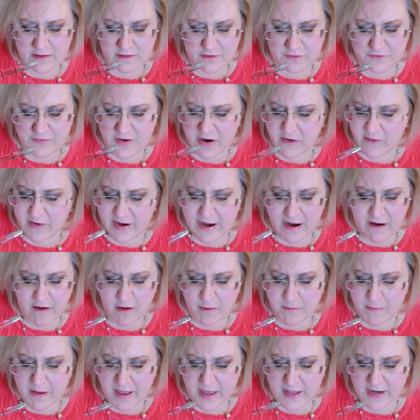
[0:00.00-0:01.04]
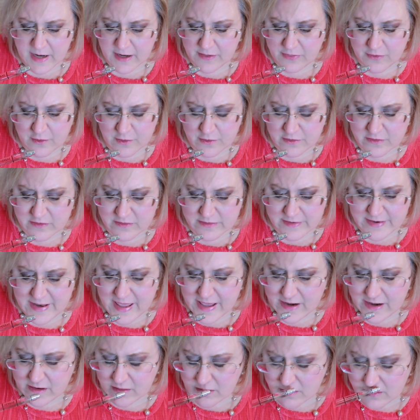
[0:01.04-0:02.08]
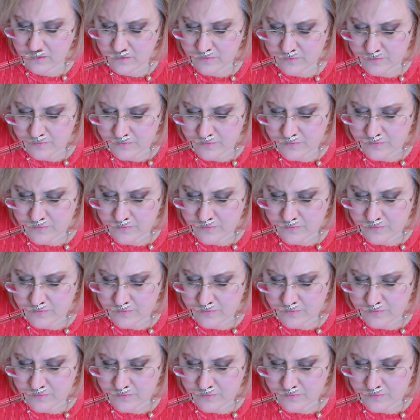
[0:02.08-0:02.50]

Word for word: it's very aromatic. There's nettle,